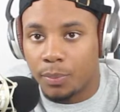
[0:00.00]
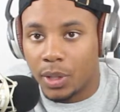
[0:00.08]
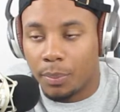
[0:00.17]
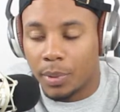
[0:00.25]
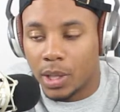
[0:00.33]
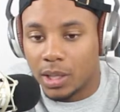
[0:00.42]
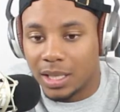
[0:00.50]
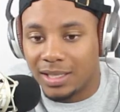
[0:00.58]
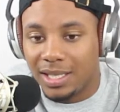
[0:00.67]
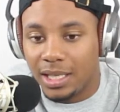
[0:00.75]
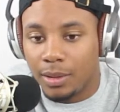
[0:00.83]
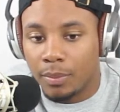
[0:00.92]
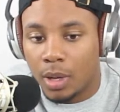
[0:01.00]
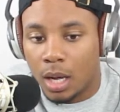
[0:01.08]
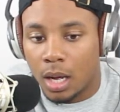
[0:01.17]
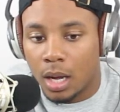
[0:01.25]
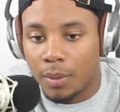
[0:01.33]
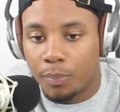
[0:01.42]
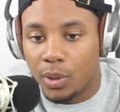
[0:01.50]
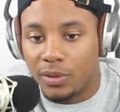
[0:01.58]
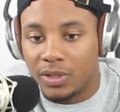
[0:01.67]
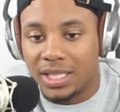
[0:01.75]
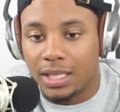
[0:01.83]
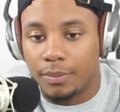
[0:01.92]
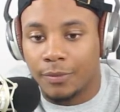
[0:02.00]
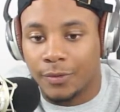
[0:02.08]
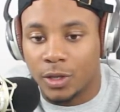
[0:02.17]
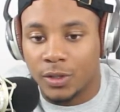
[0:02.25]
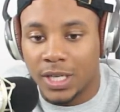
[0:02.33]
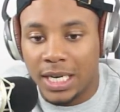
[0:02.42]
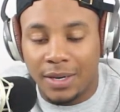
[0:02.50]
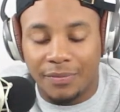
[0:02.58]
but the team, putting the team first.